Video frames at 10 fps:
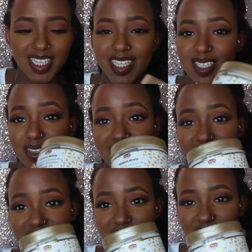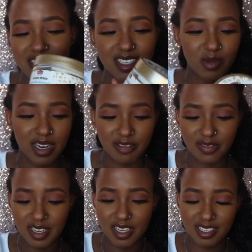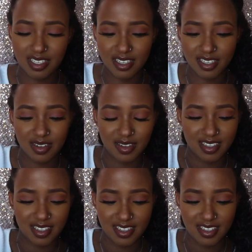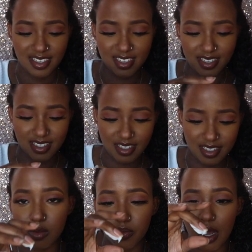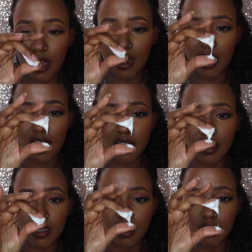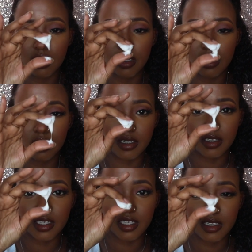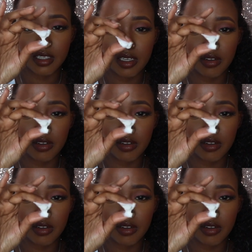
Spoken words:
So let's try this one first. Good. I like the consistency